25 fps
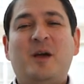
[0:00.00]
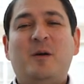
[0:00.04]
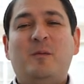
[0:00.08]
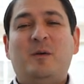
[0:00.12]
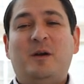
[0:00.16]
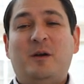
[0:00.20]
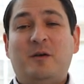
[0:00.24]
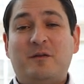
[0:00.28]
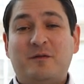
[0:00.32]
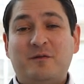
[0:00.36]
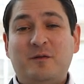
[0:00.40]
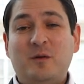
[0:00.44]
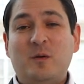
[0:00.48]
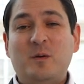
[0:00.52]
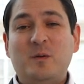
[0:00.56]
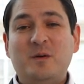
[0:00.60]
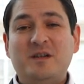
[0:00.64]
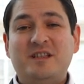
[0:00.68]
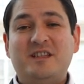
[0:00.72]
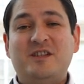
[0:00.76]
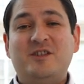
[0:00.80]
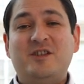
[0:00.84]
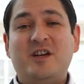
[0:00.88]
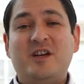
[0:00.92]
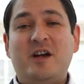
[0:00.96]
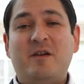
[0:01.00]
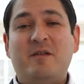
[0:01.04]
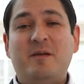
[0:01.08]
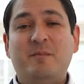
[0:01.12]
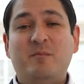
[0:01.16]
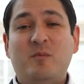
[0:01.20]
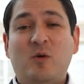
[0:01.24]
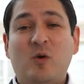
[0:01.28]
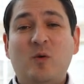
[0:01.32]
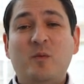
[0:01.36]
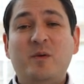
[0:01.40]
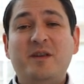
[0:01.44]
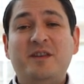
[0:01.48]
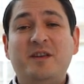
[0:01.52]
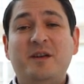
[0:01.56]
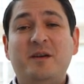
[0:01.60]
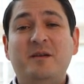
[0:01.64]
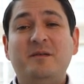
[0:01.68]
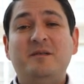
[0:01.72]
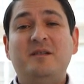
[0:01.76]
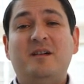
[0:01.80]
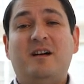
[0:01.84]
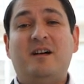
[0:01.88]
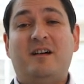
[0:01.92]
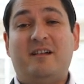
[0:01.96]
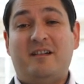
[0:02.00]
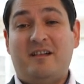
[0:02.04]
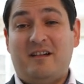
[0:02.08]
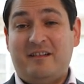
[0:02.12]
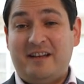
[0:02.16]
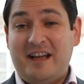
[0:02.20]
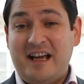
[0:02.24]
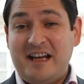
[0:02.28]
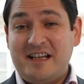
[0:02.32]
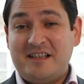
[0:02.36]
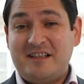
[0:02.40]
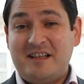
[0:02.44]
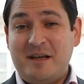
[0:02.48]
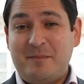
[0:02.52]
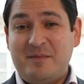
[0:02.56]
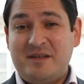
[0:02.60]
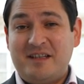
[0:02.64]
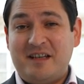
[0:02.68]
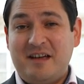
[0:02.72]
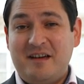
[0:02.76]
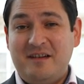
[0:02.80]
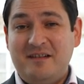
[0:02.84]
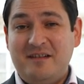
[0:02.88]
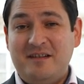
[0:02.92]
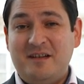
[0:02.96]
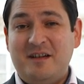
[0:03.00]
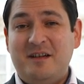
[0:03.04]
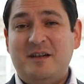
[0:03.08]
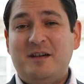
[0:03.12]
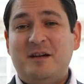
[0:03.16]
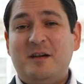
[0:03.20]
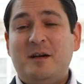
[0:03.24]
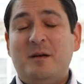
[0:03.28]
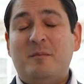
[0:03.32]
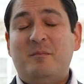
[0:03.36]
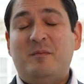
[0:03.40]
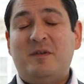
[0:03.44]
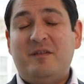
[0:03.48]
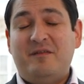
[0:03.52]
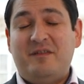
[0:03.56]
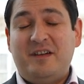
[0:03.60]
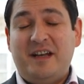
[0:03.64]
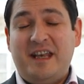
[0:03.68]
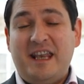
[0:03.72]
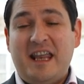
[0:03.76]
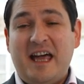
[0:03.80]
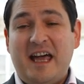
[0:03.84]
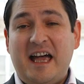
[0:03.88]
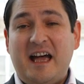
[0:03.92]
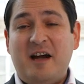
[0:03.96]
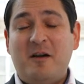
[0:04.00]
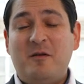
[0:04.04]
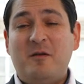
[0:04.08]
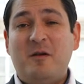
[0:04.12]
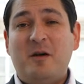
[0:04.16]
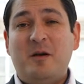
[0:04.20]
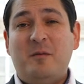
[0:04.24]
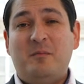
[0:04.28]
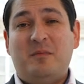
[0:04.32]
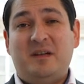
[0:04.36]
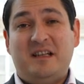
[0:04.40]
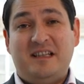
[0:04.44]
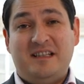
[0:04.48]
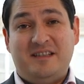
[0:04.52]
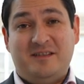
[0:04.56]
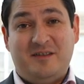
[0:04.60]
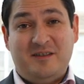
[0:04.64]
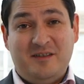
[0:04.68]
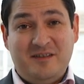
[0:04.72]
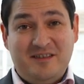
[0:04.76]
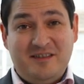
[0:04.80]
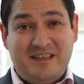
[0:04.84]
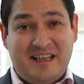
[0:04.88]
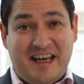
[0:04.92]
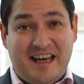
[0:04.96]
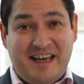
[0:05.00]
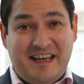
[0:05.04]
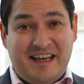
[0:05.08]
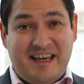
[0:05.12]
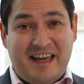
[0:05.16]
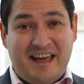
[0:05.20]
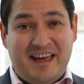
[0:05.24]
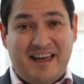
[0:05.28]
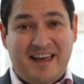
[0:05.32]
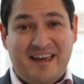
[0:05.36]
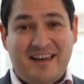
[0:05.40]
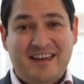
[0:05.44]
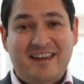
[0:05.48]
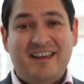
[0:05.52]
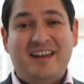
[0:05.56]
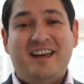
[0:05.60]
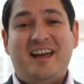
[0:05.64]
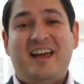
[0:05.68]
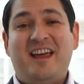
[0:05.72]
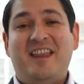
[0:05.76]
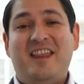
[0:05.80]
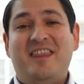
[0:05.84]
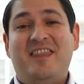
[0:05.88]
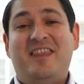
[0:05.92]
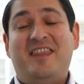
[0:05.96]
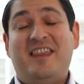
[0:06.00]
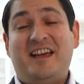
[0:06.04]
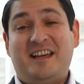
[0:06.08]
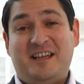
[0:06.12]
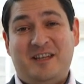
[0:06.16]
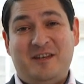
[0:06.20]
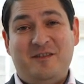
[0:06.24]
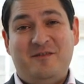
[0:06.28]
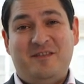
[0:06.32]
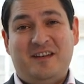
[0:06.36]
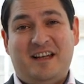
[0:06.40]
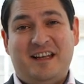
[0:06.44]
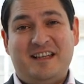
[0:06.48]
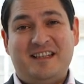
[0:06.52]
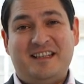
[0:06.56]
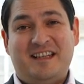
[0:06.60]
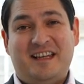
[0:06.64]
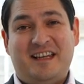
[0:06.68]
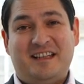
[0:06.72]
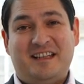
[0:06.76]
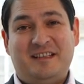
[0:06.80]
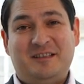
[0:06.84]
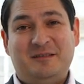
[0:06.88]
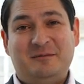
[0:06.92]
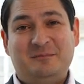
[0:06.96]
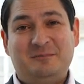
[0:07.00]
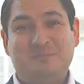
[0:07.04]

We look forward to sharing more with you on our next episode, but for now, please do take care and thank you for listening.